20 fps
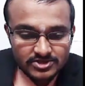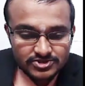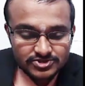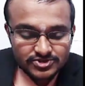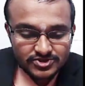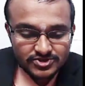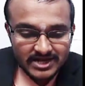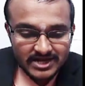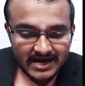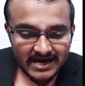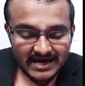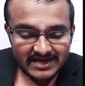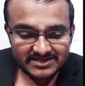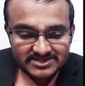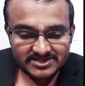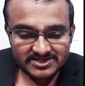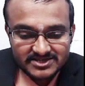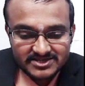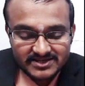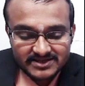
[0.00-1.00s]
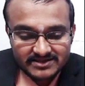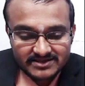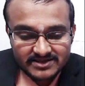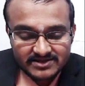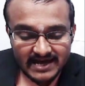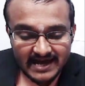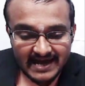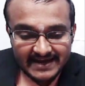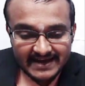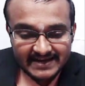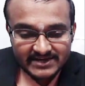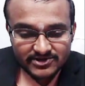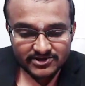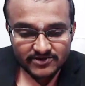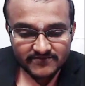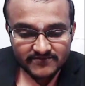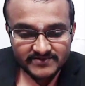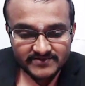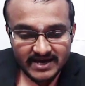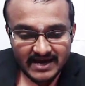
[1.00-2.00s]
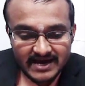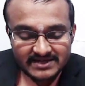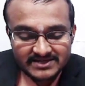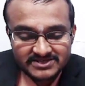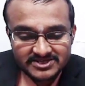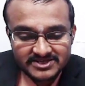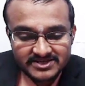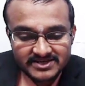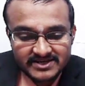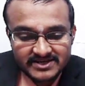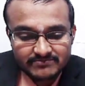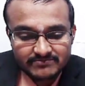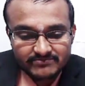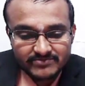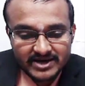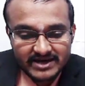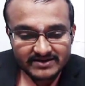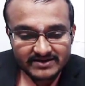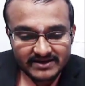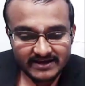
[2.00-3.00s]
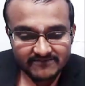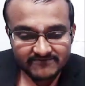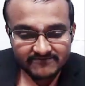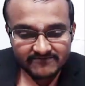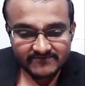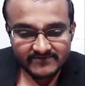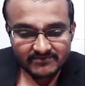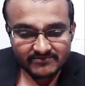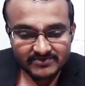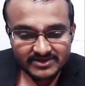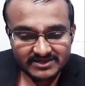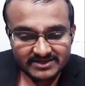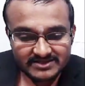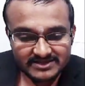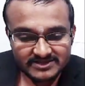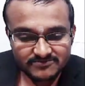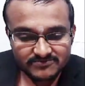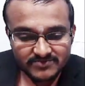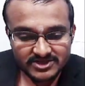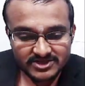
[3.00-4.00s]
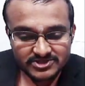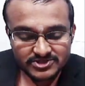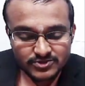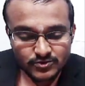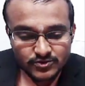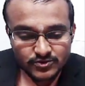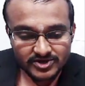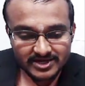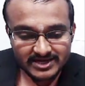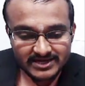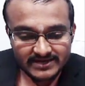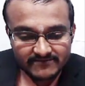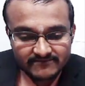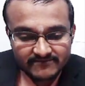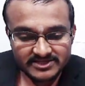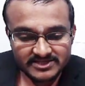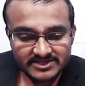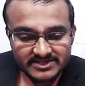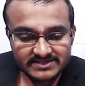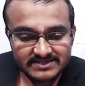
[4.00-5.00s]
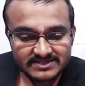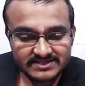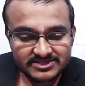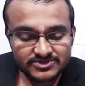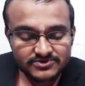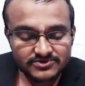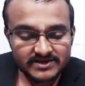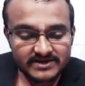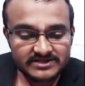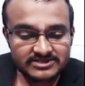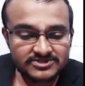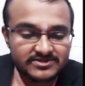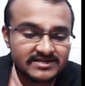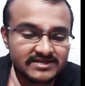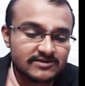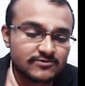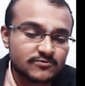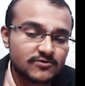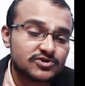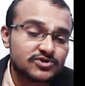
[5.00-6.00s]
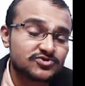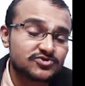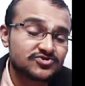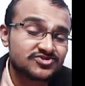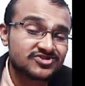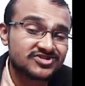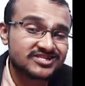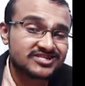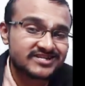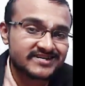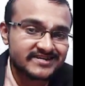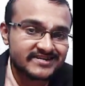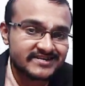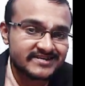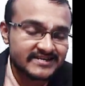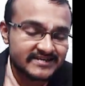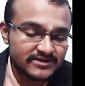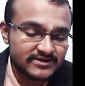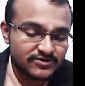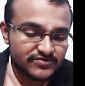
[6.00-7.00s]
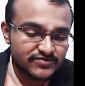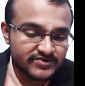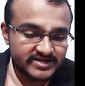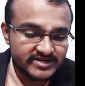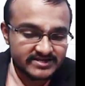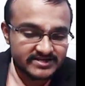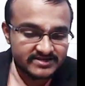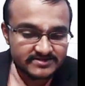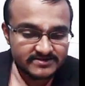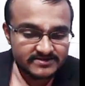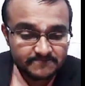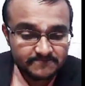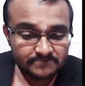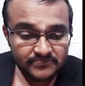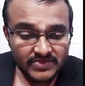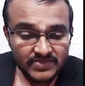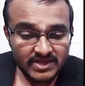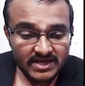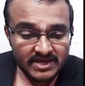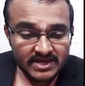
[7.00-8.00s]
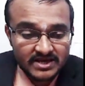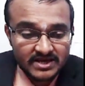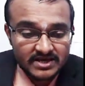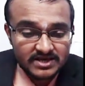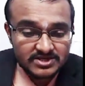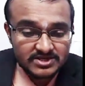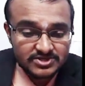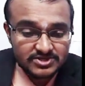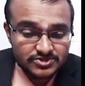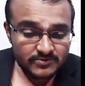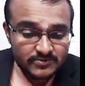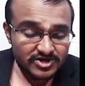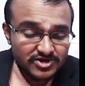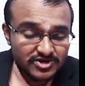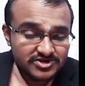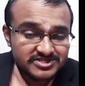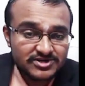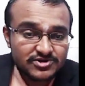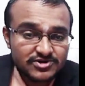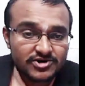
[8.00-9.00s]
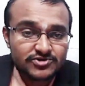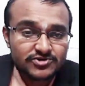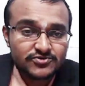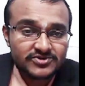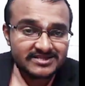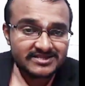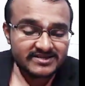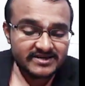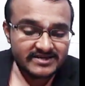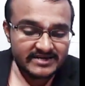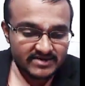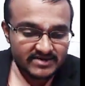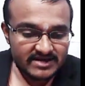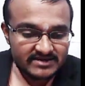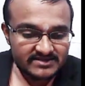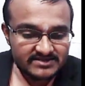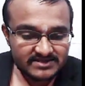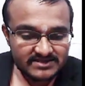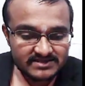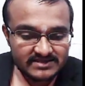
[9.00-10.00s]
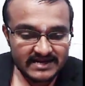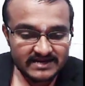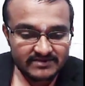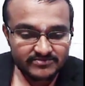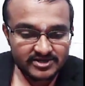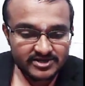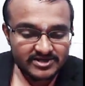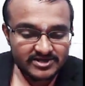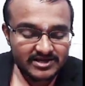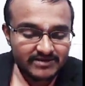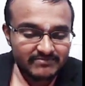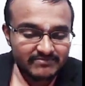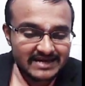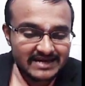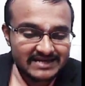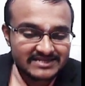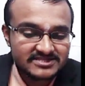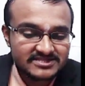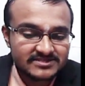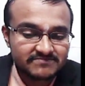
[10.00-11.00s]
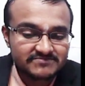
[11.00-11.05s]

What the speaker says: So the height of the unshaded bar graph will be this much only, which is actually equal to 30 units. So because he got only 30 marks in that particular math